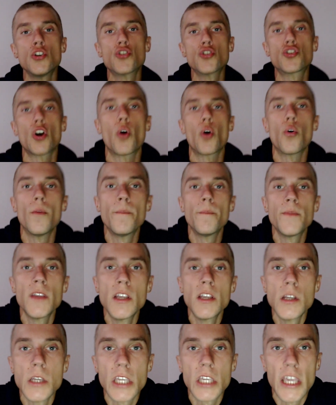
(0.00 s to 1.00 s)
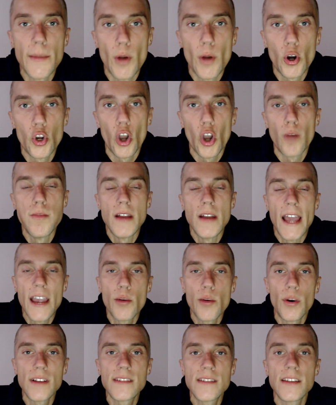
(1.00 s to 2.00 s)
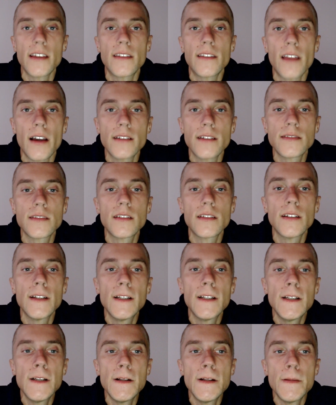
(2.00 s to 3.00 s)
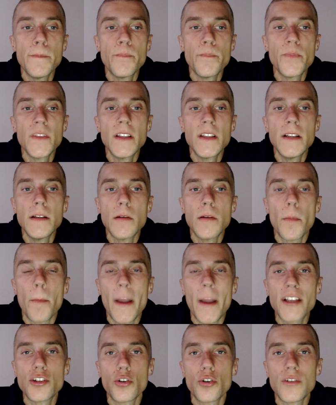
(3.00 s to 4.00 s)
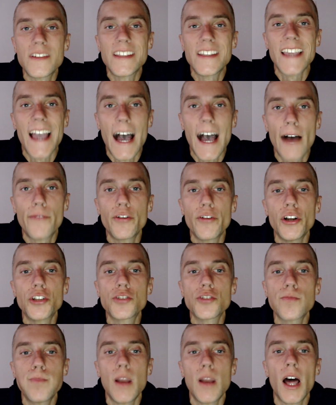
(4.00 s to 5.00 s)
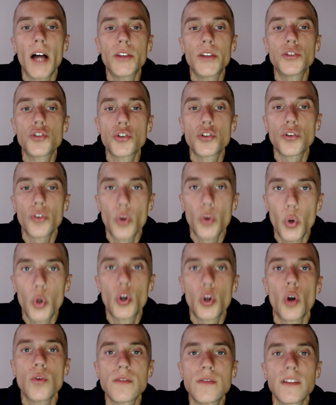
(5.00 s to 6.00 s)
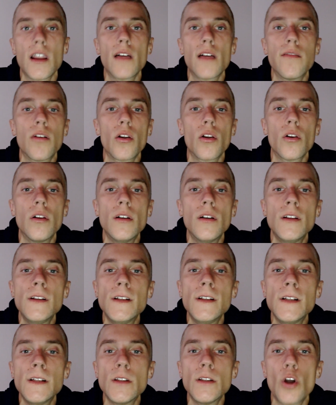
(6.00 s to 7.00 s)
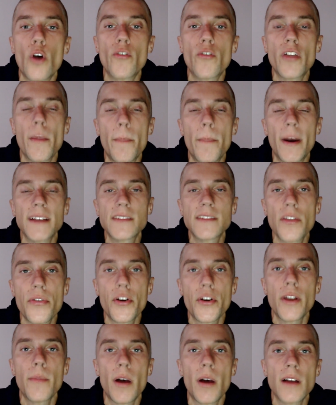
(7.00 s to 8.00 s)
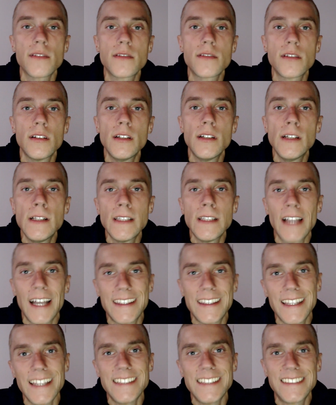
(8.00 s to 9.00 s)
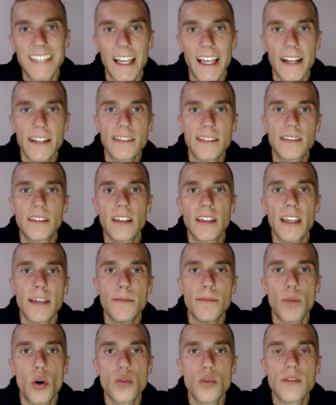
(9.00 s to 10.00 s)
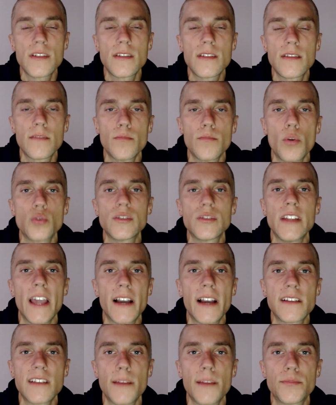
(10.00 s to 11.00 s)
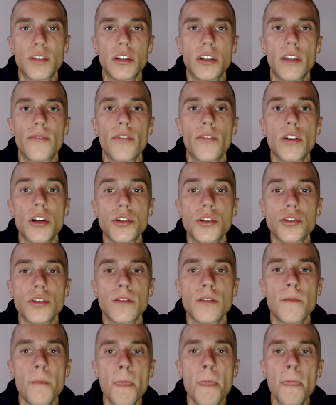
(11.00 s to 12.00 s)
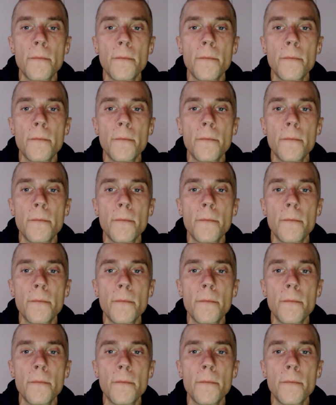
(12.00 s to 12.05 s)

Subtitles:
So, hemoglobin A1C test measures the average blood glucose level over the past 3 months. At least that is the mostly accepted definition.